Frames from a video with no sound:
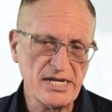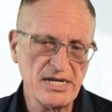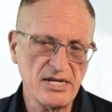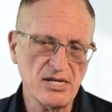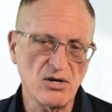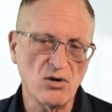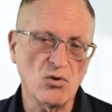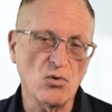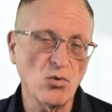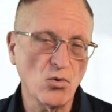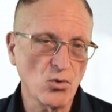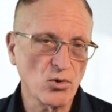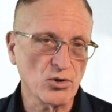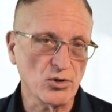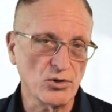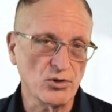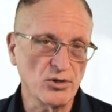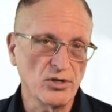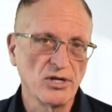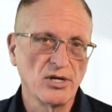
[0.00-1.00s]

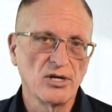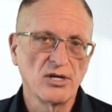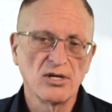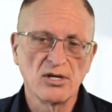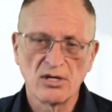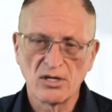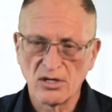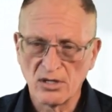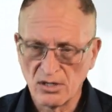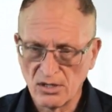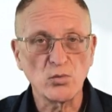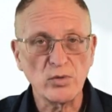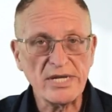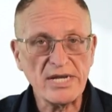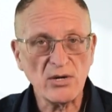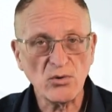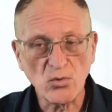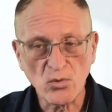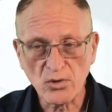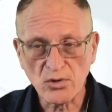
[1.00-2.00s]
reorder to
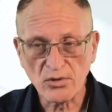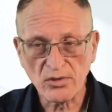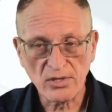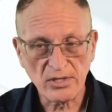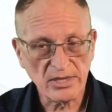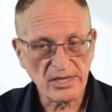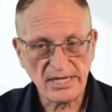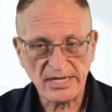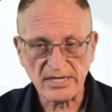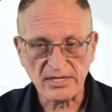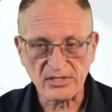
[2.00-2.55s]
reorder the